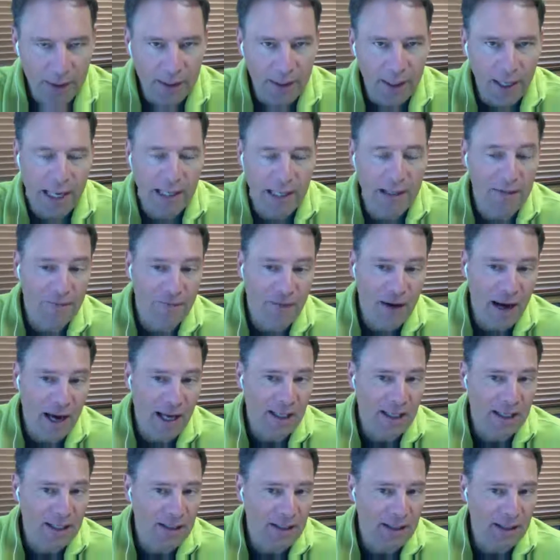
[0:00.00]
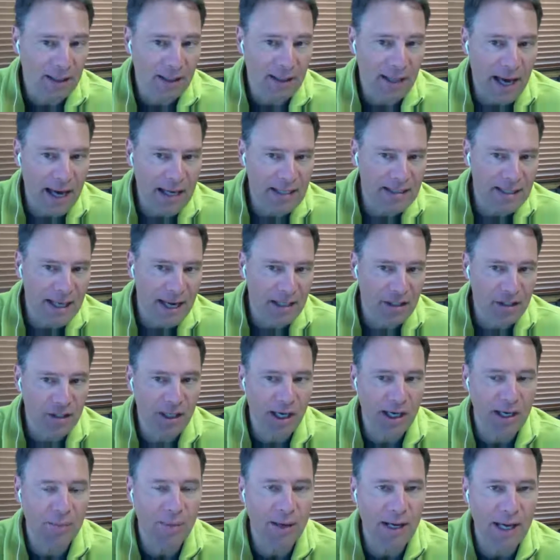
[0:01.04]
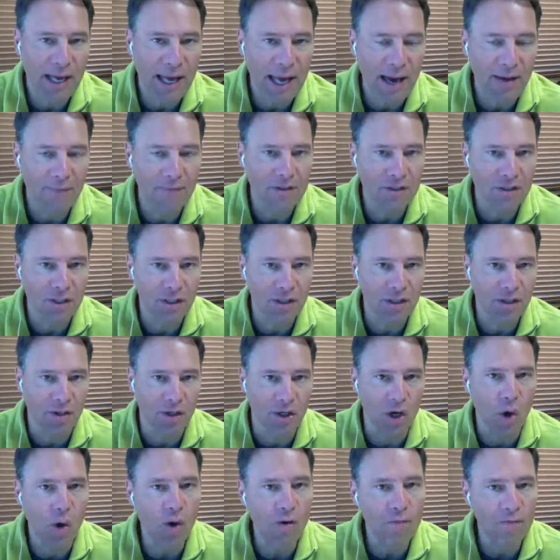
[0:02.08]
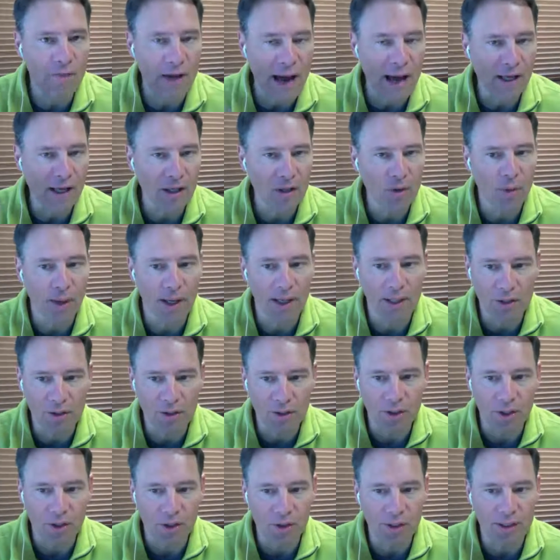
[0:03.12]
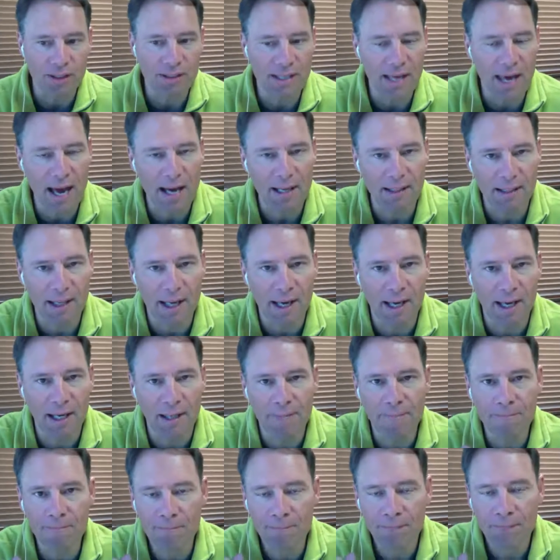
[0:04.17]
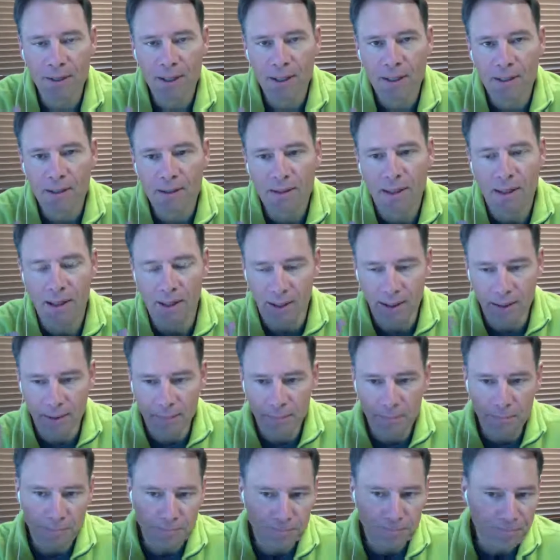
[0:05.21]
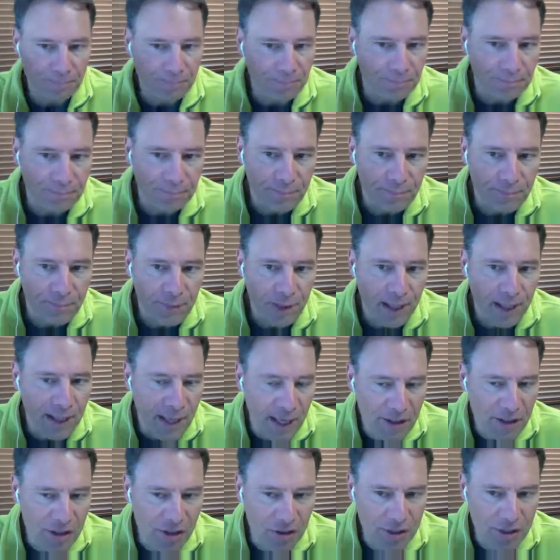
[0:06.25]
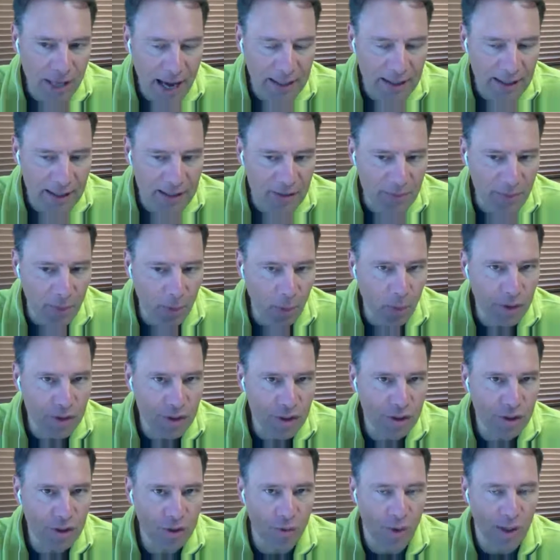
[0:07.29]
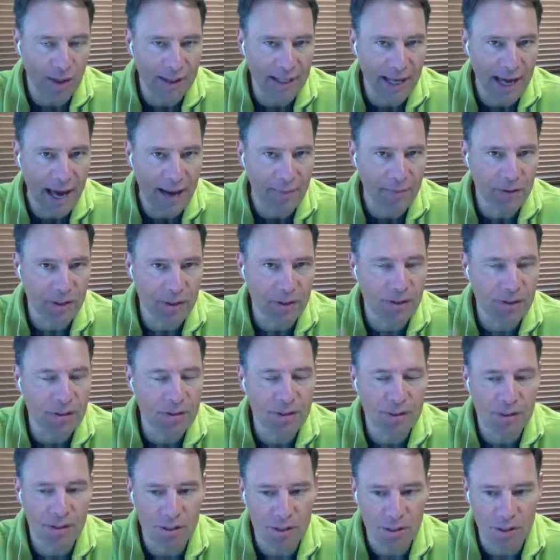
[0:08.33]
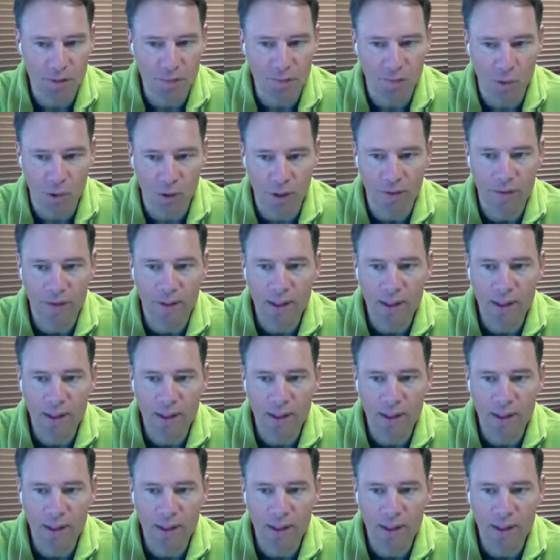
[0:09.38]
And then finally, the last action item I have is, go evaluate your current tagline, and not just your taglines, but what you do on captions and so forth,